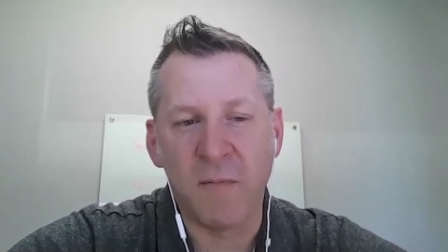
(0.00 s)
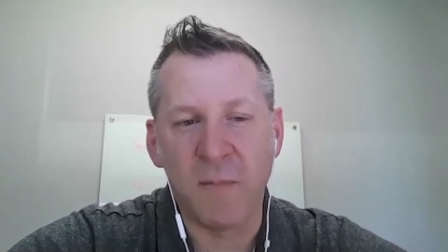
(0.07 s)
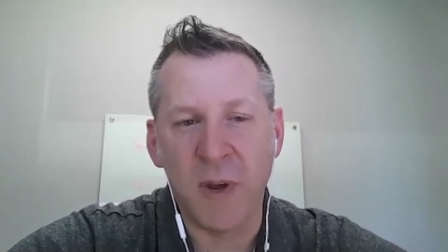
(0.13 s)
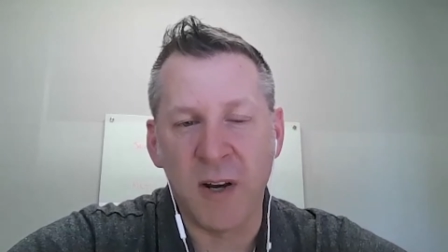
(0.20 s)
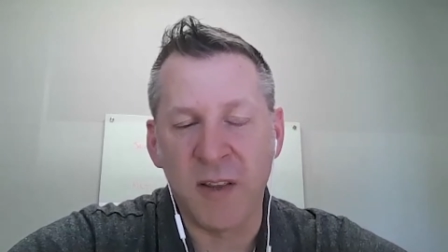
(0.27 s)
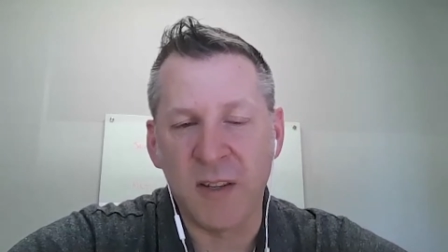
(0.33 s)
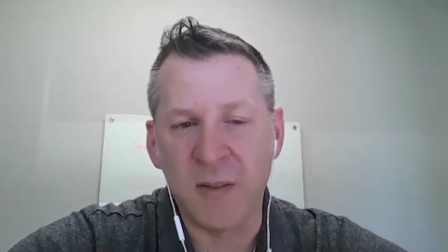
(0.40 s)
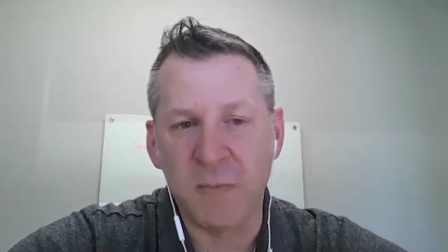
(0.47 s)
I've
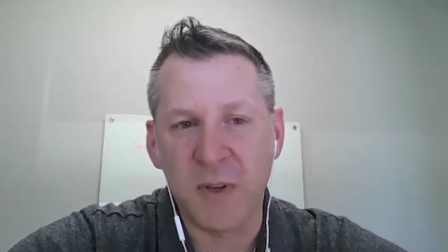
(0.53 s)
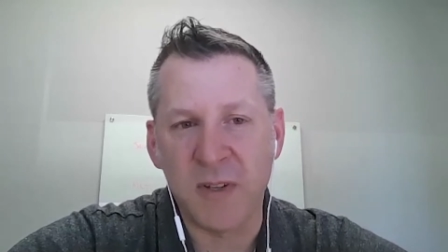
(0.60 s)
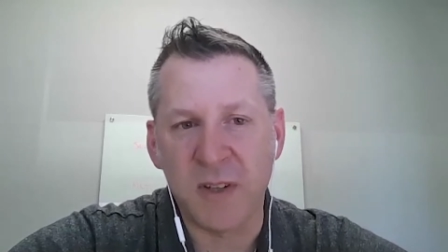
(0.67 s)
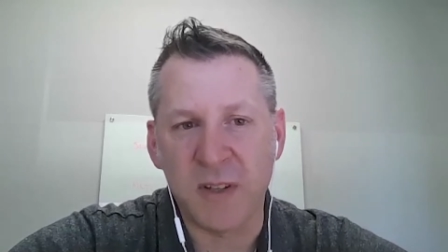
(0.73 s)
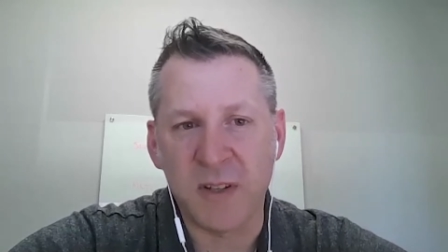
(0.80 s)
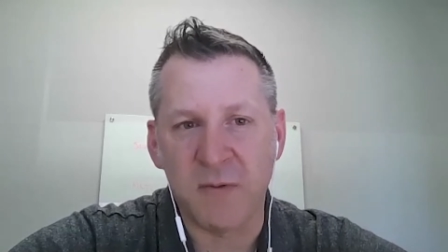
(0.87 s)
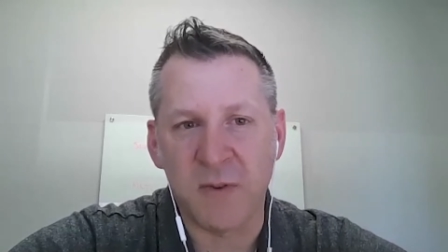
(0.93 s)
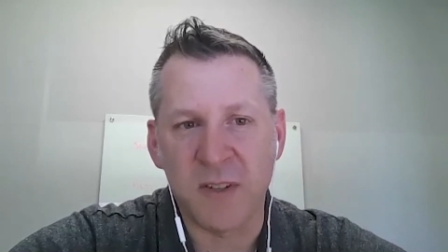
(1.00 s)
been in this
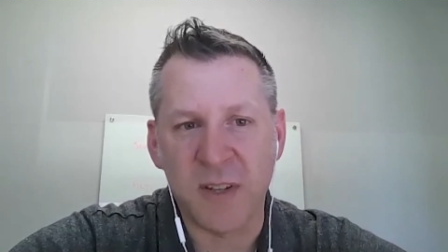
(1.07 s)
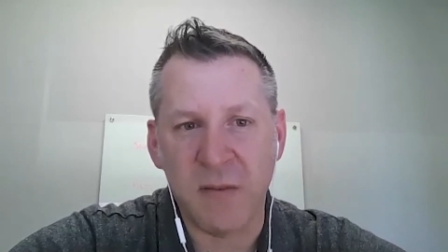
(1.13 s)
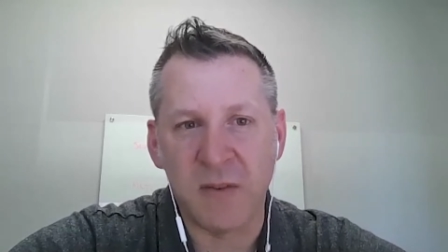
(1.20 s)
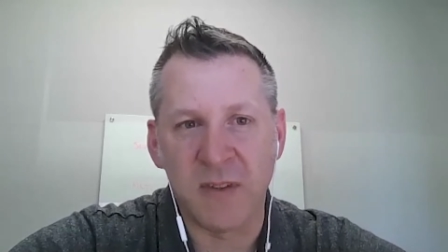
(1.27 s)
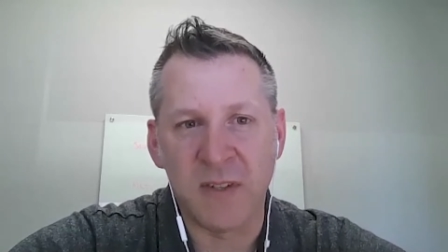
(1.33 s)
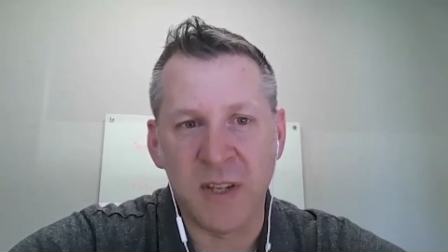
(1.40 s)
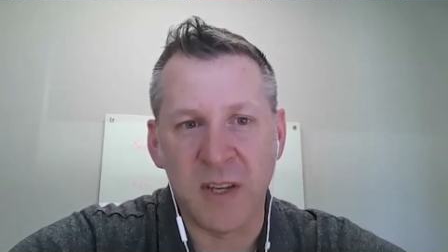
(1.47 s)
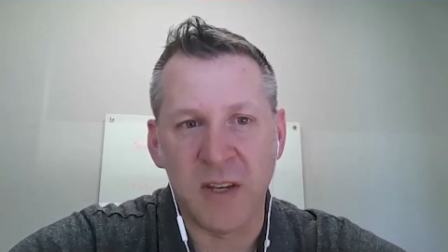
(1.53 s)
business for
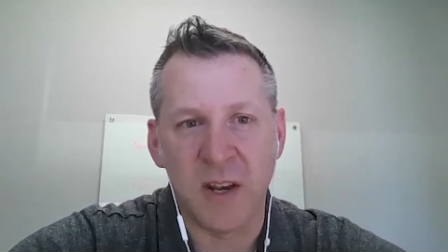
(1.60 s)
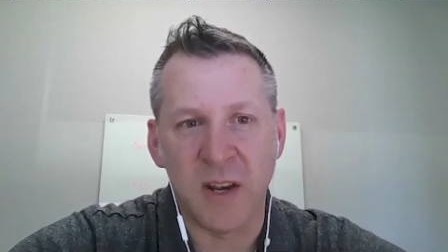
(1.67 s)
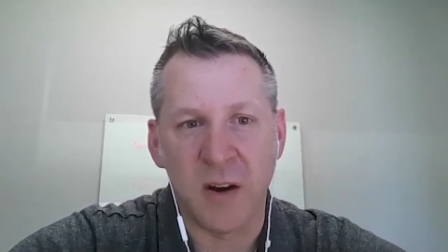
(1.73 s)
17